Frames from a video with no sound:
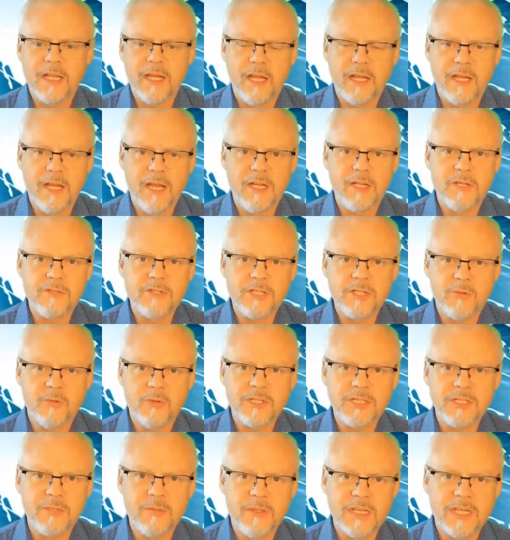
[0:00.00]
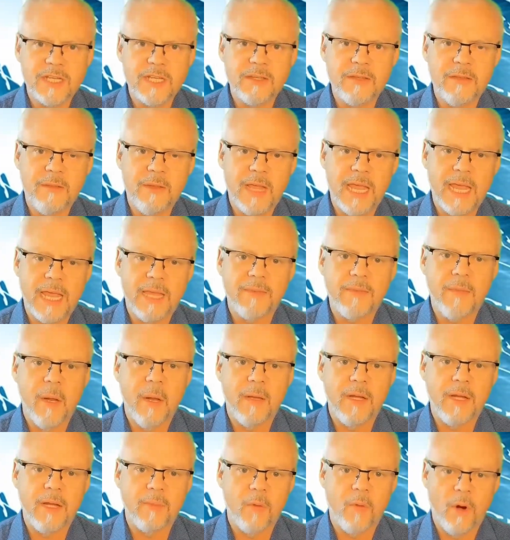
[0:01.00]
and the countries which will be severely
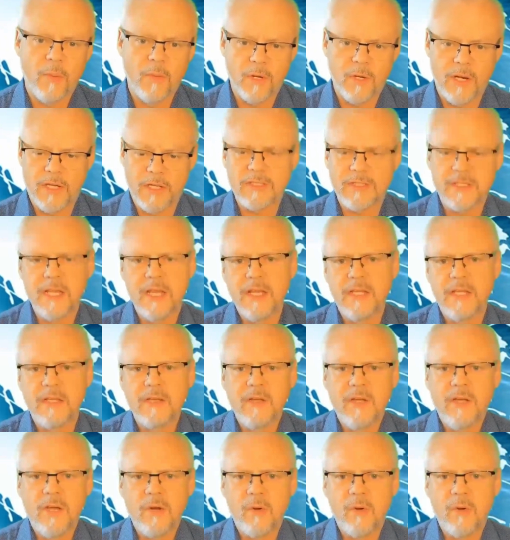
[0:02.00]
impacted by protests,